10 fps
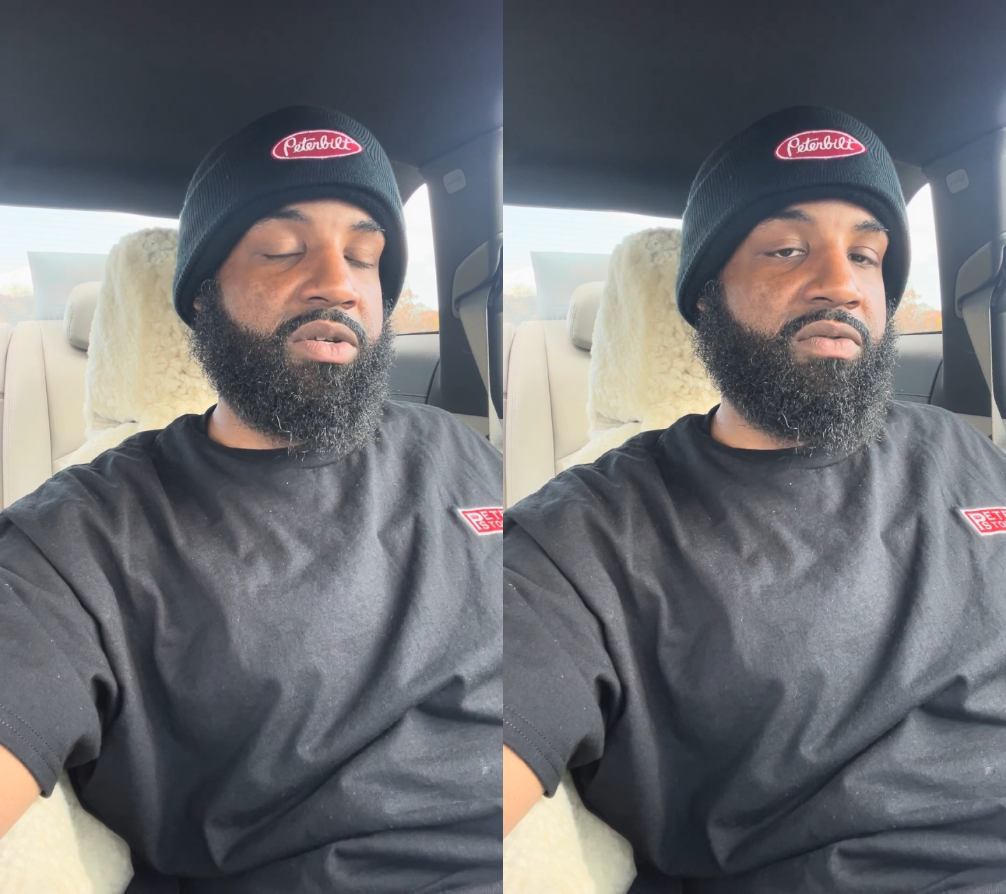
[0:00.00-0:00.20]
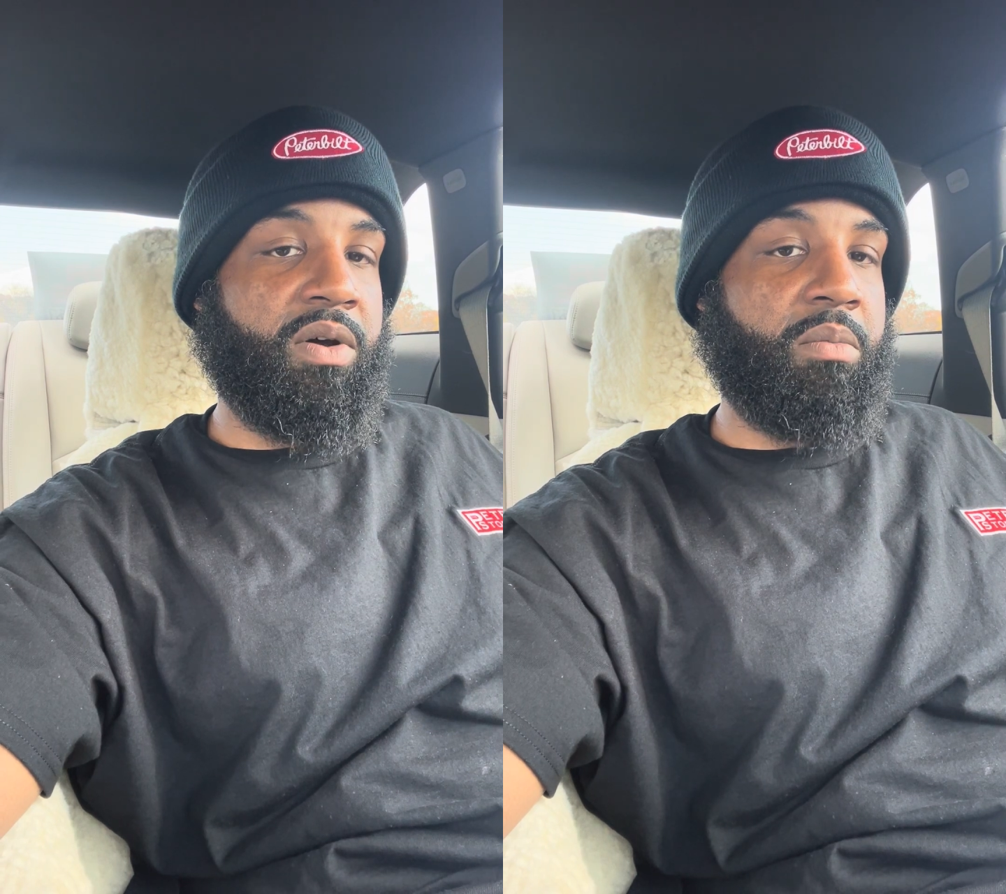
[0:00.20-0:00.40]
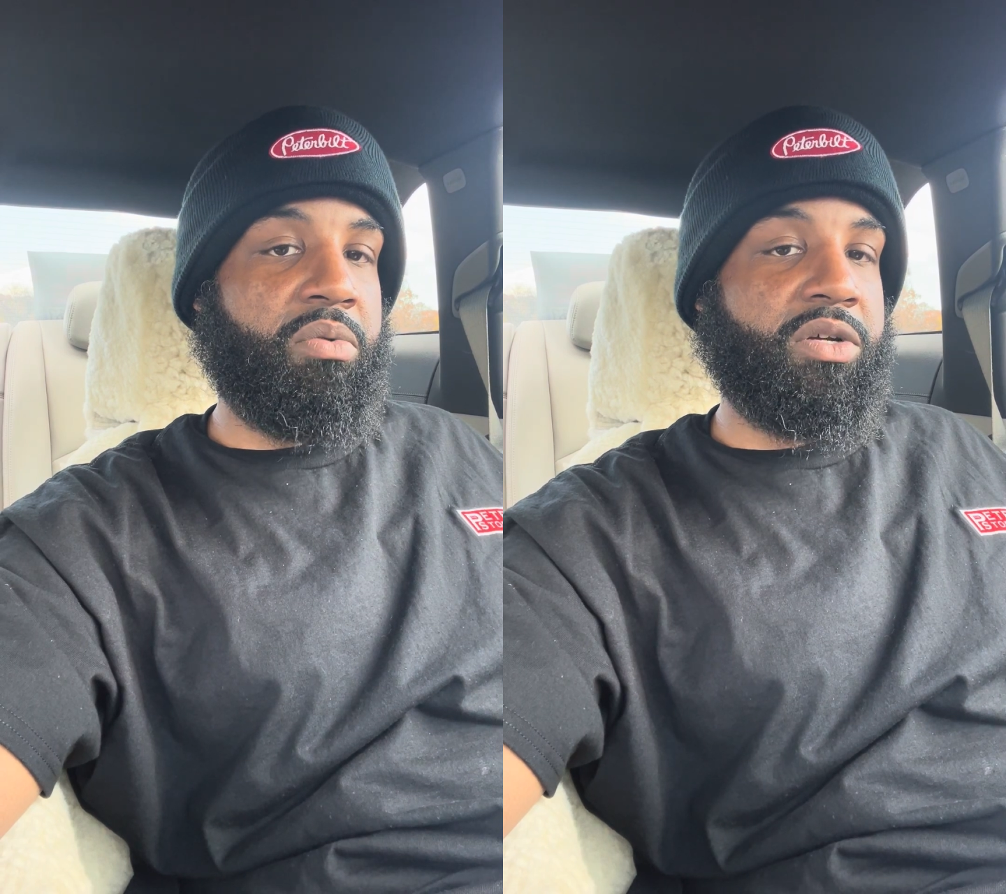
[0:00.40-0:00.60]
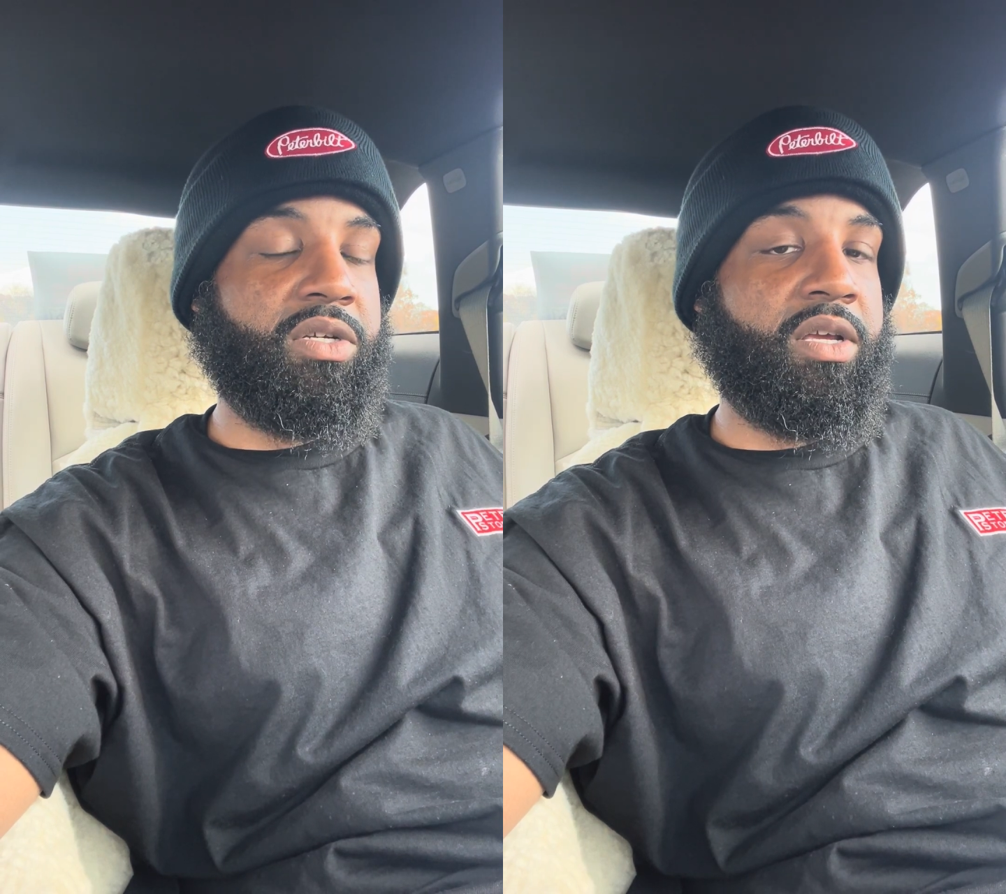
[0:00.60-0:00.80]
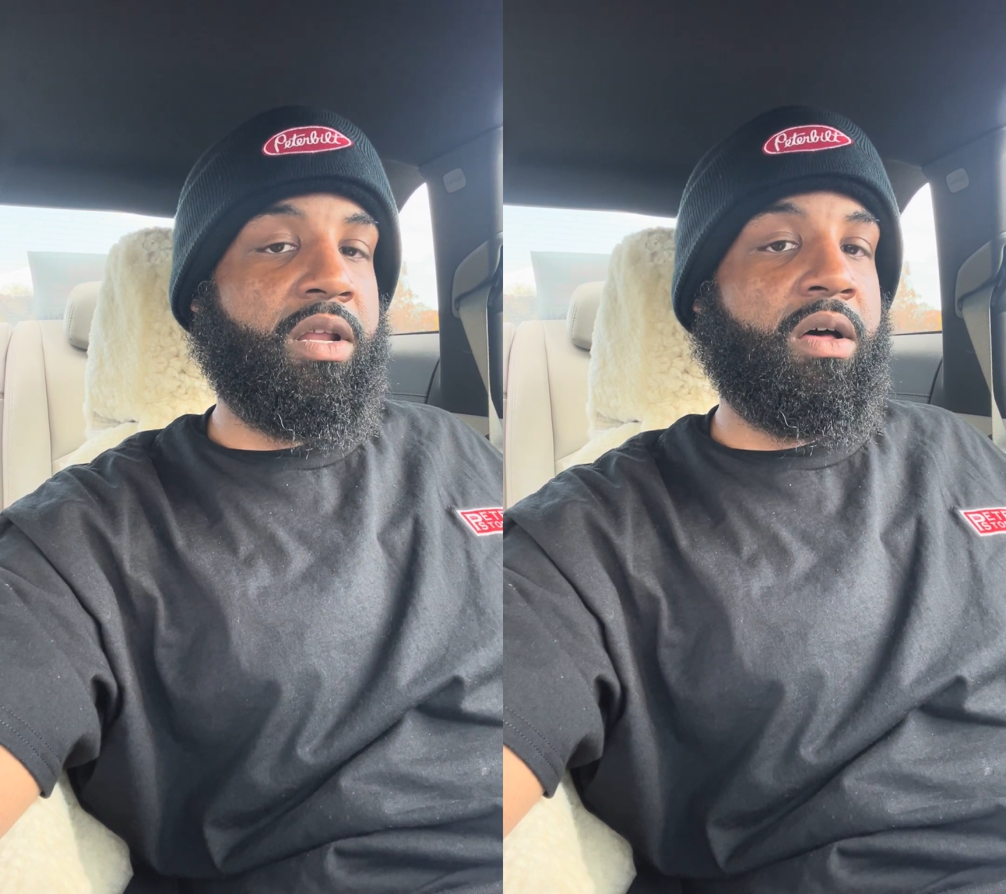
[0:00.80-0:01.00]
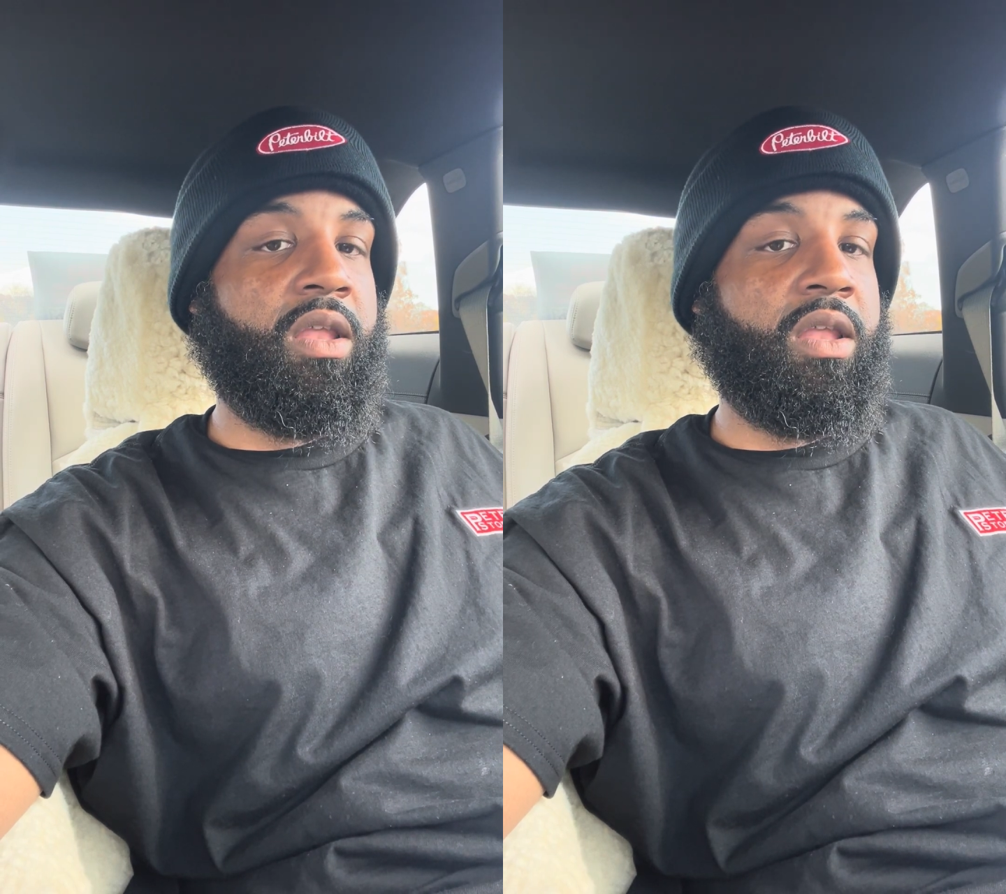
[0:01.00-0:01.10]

scrub brush and get all